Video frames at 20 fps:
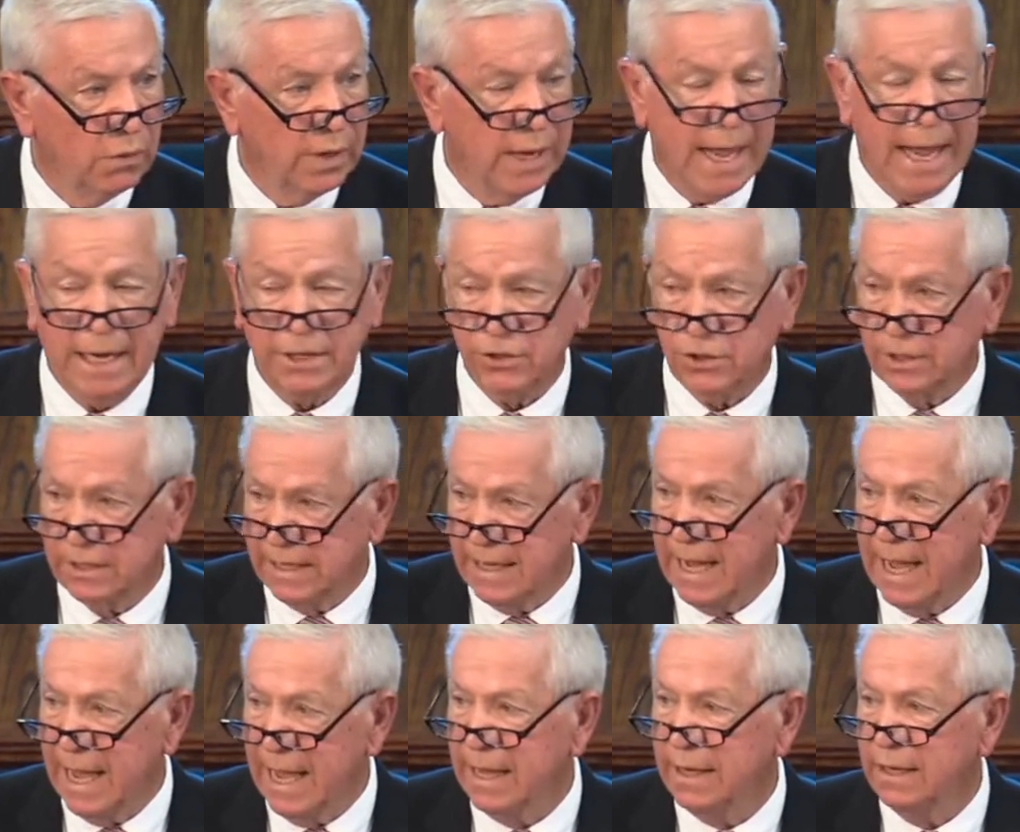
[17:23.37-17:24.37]
I actually
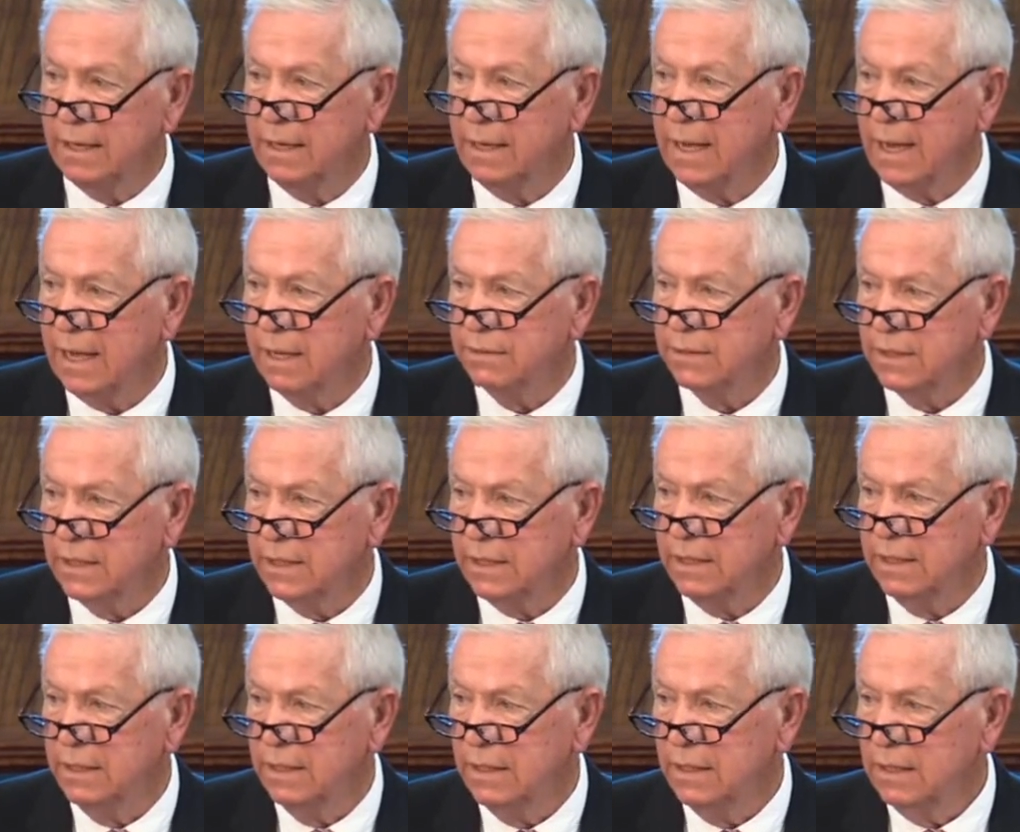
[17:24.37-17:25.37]
had it at the
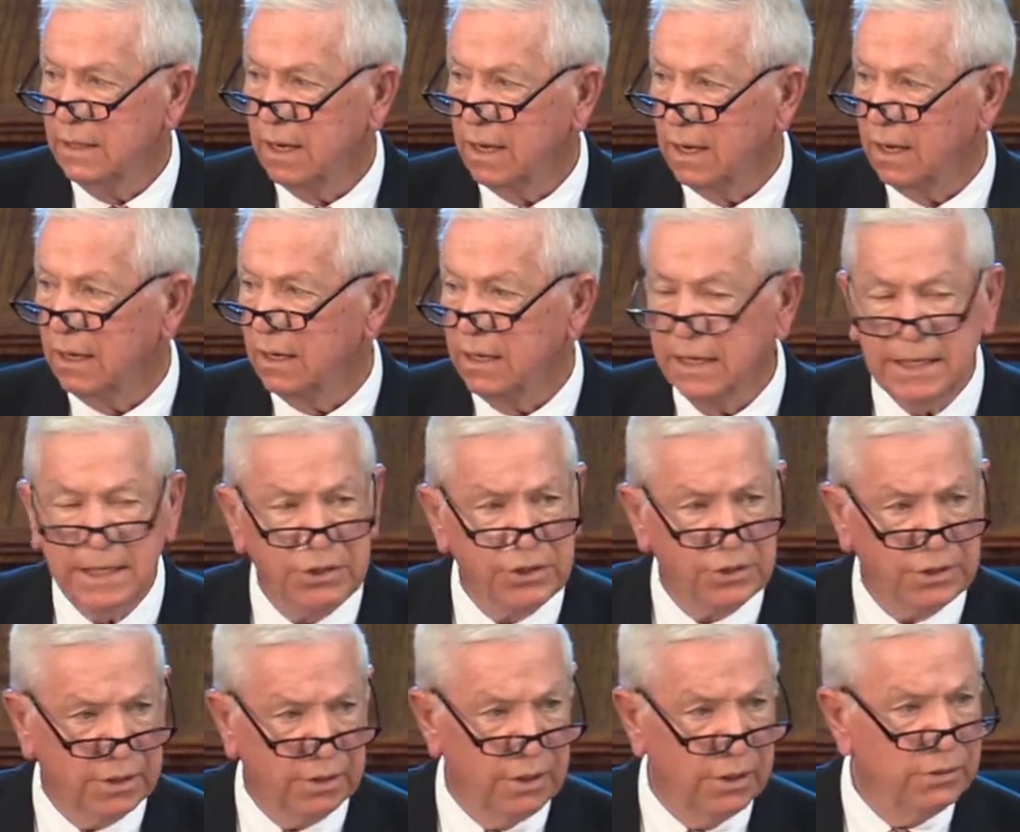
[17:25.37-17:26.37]
uh,
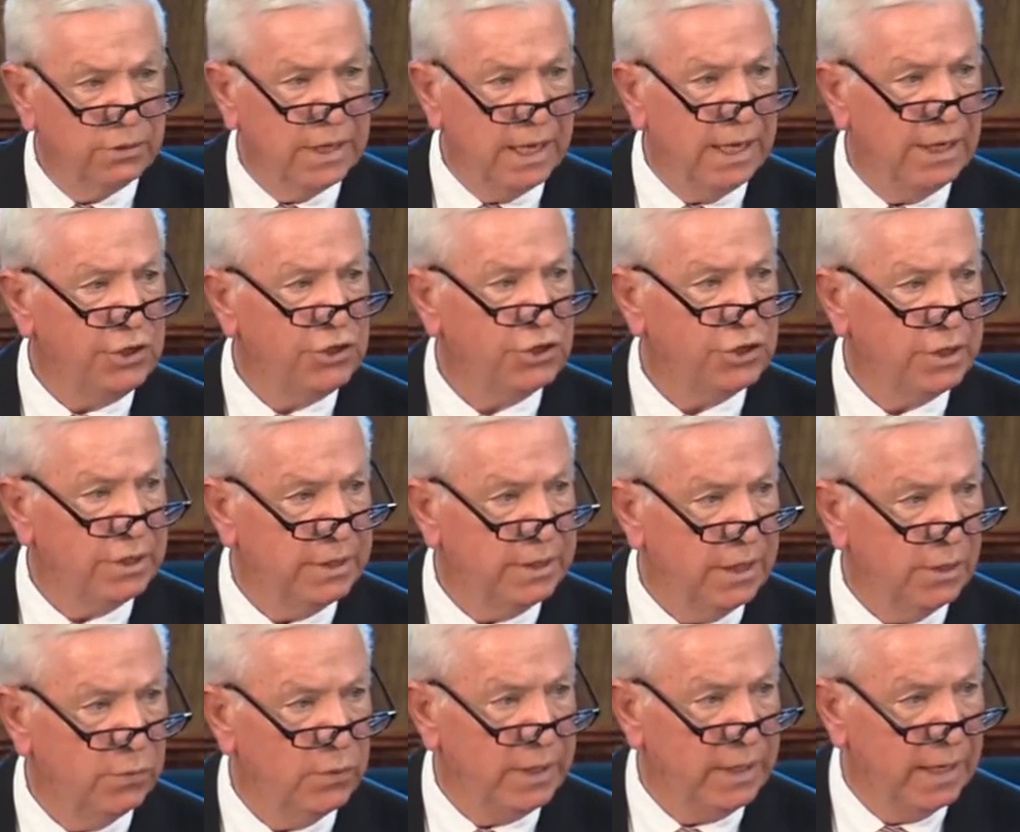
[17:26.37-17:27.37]
leased location that
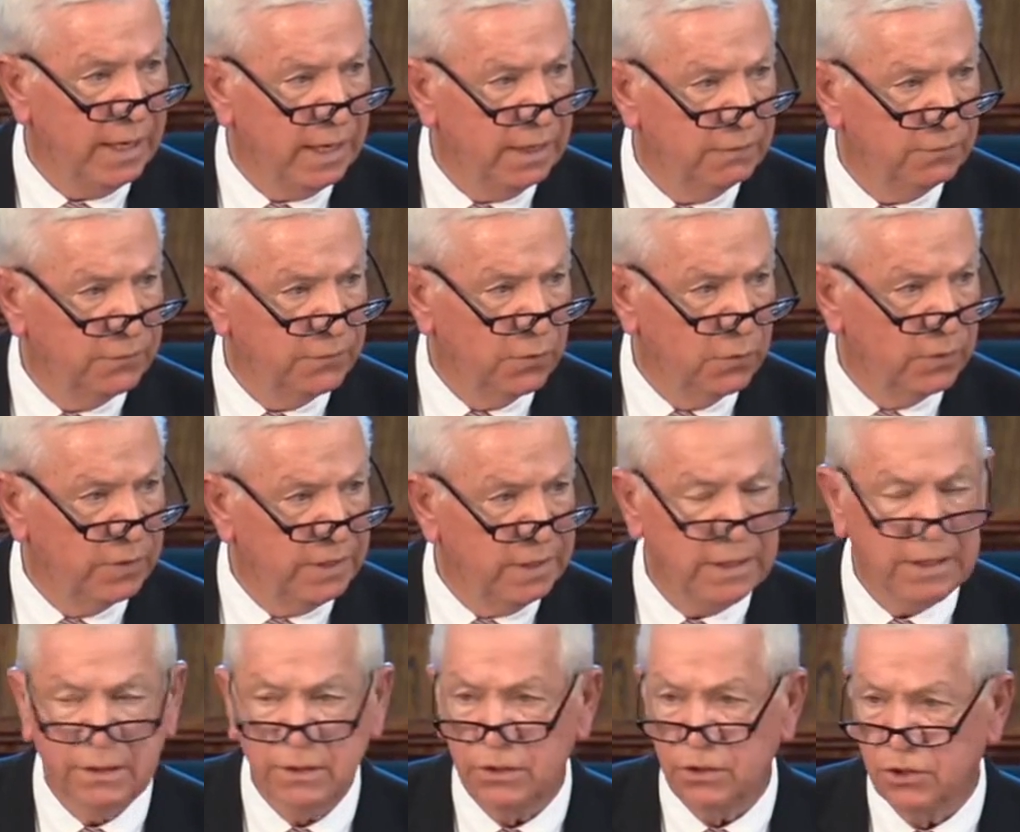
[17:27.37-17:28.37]
we have for
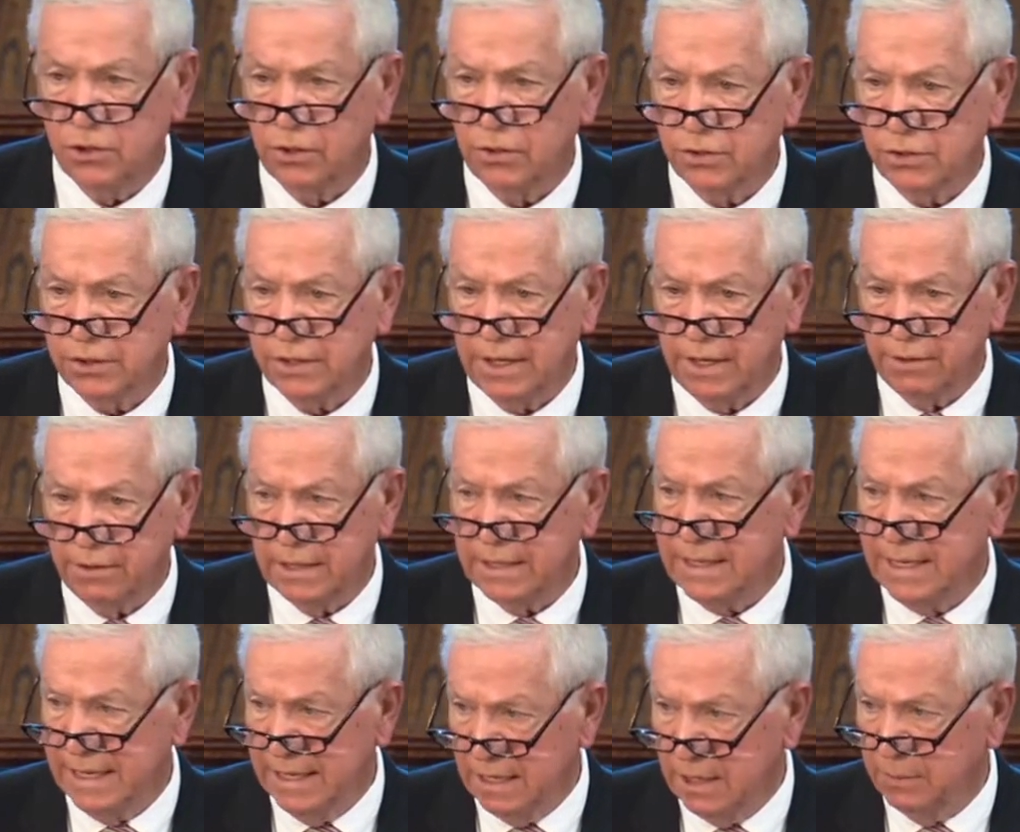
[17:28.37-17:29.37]
the church there in
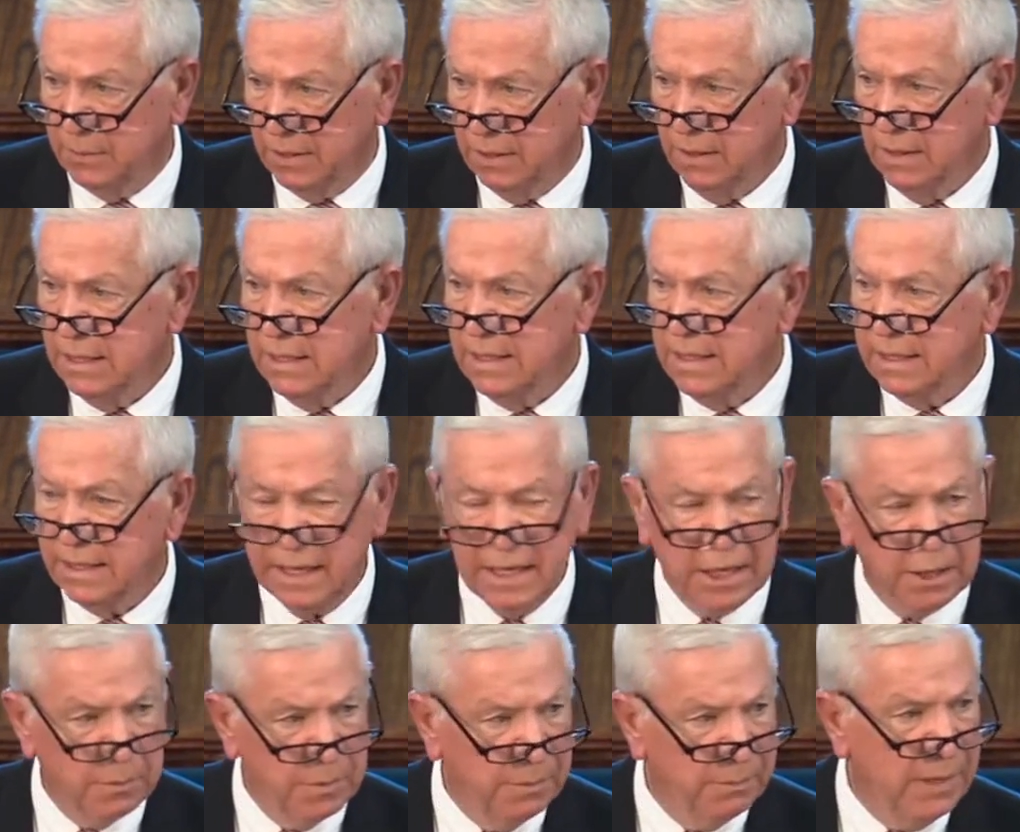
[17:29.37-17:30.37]
Kenema,
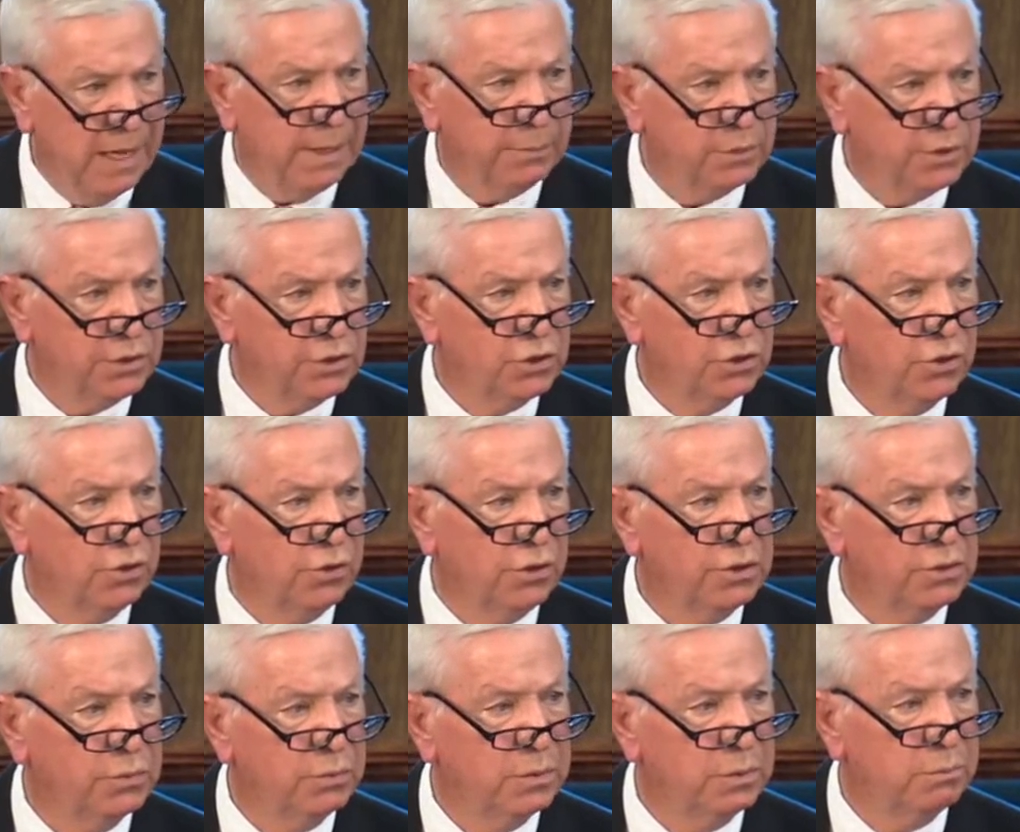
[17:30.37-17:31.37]
Kenema Baptist
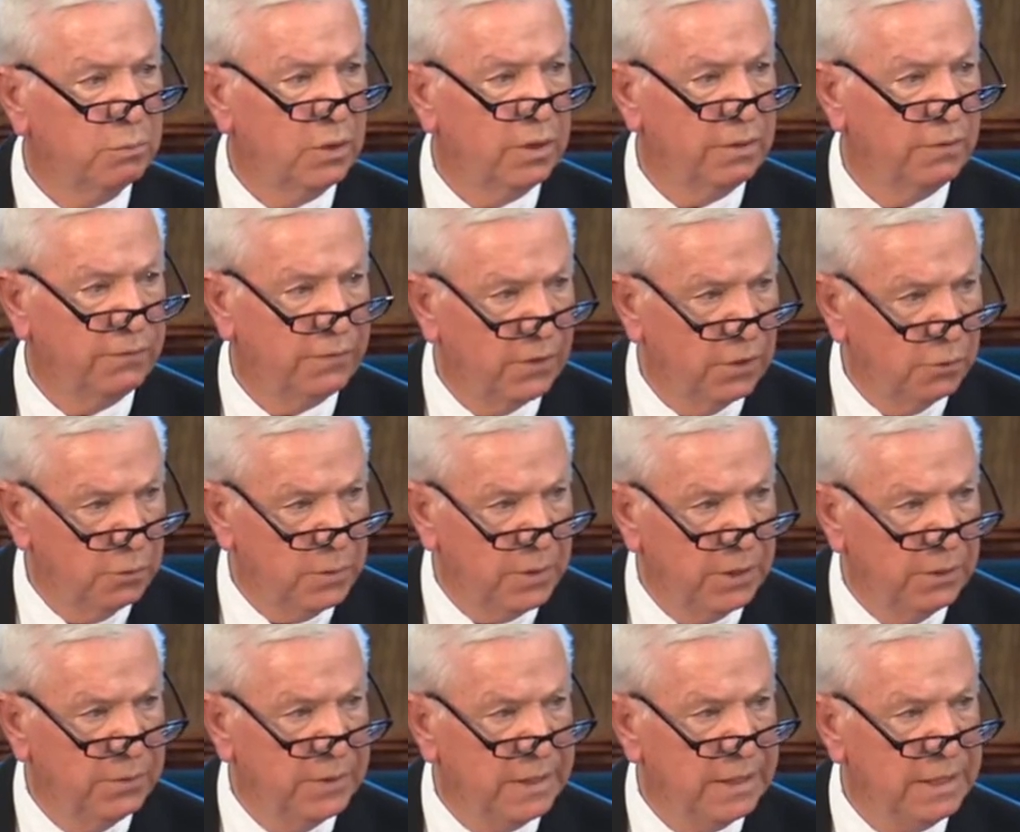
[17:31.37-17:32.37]
Church with Brother
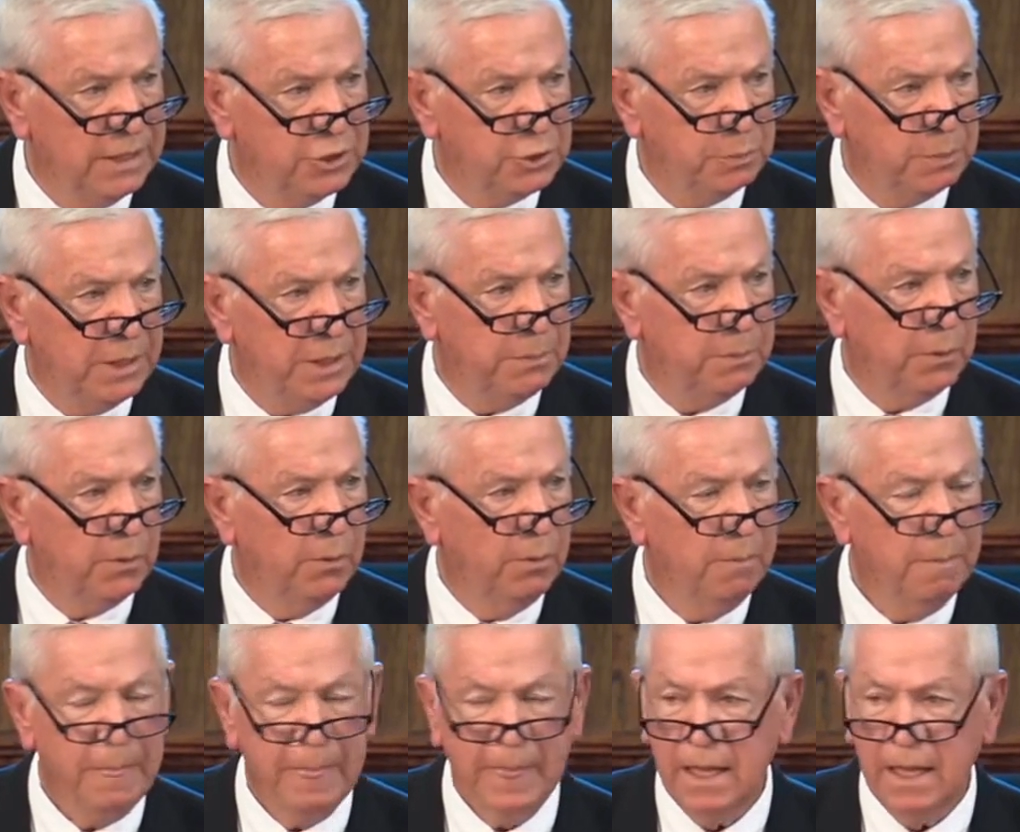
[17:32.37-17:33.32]
Flomo and his people.